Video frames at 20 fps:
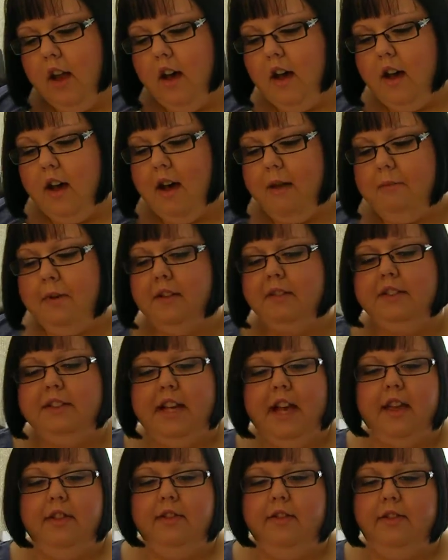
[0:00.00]
I would
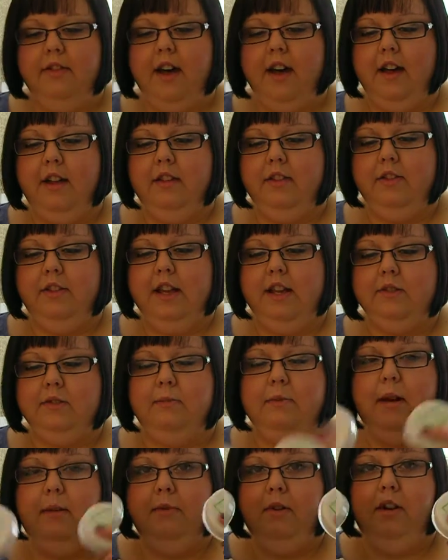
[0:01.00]
say that these
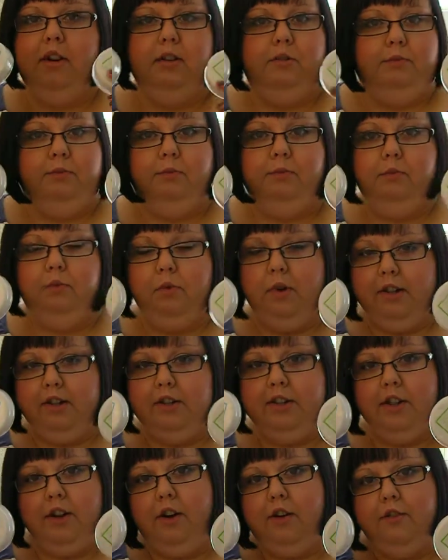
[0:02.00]
are probably a good
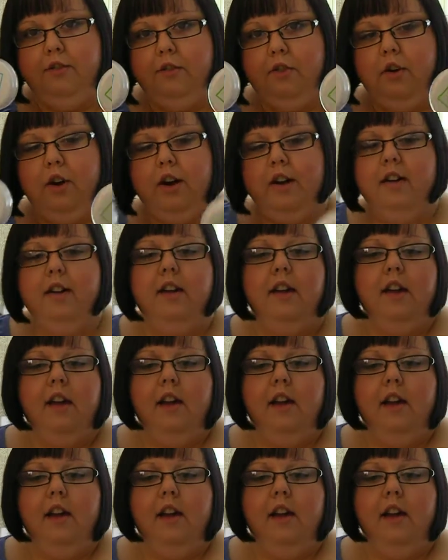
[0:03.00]
one to go for.